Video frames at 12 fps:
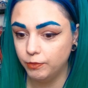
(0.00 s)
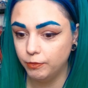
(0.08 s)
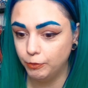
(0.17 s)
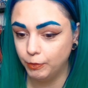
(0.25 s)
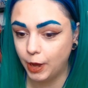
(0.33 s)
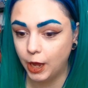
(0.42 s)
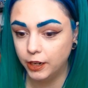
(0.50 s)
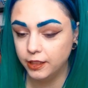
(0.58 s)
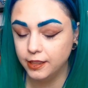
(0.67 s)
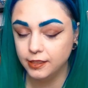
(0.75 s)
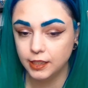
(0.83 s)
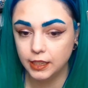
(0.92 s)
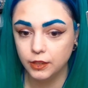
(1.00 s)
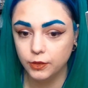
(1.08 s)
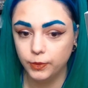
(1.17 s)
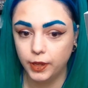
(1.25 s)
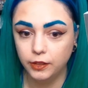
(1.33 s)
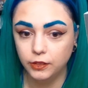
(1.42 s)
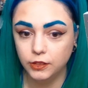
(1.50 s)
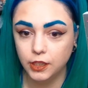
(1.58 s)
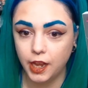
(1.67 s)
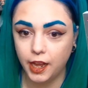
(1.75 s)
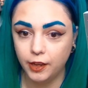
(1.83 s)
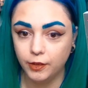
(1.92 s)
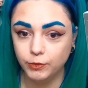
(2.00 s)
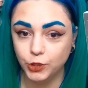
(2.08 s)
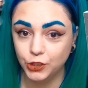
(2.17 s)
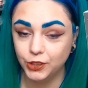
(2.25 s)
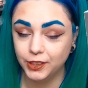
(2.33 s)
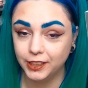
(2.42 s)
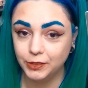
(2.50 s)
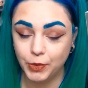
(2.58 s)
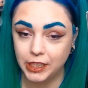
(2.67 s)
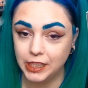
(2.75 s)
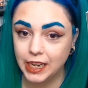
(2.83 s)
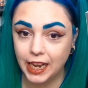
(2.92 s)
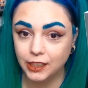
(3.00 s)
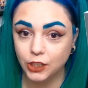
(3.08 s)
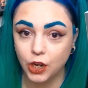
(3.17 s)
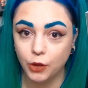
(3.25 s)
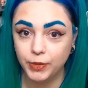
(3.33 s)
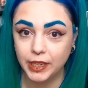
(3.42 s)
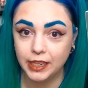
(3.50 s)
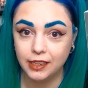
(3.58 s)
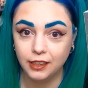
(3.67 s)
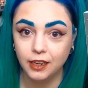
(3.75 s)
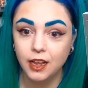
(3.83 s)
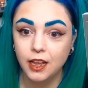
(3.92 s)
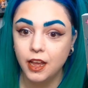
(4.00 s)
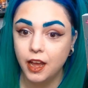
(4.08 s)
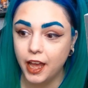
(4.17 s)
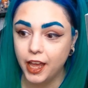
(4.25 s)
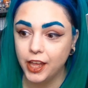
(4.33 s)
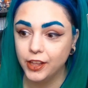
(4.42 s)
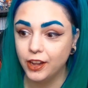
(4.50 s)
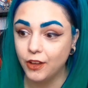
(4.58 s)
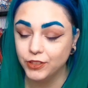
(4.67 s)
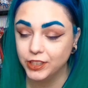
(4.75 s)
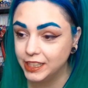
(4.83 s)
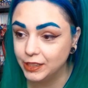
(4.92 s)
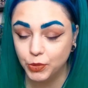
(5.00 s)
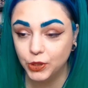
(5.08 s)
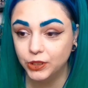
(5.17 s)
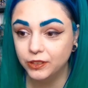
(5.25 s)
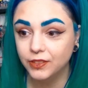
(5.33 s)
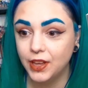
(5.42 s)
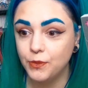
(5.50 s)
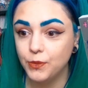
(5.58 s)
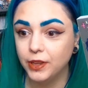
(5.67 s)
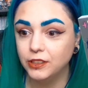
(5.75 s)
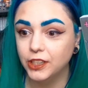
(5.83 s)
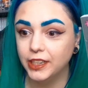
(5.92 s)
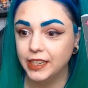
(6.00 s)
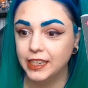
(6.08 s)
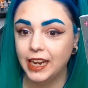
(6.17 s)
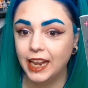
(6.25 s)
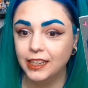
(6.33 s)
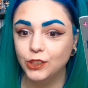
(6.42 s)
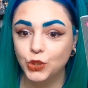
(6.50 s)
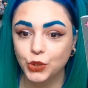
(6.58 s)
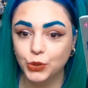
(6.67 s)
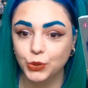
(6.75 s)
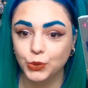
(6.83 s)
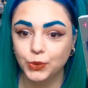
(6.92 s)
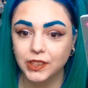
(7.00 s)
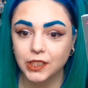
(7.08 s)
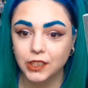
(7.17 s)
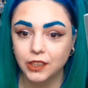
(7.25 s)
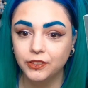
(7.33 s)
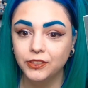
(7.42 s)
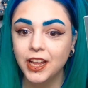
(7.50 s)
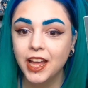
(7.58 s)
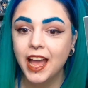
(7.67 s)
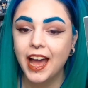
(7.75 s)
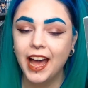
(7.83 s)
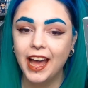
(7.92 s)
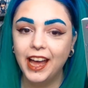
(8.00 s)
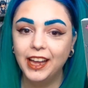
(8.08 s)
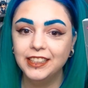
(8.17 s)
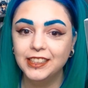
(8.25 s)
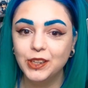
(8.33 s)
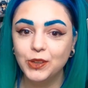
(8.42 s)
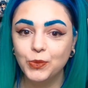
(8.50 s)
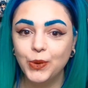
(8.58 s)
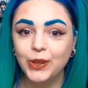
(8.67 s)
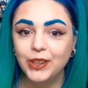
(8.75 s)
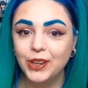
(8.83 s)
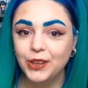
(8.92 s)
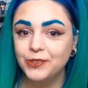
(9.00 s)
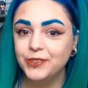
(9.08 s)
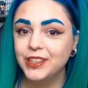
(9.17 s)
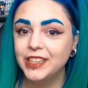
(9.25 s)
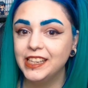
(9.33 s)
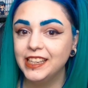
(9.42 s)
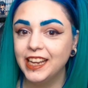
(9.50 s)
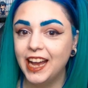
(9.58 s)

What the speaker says: mana that's in the world, due to his body like not being obviously born in that world, so he like struggles with stuff. And one of the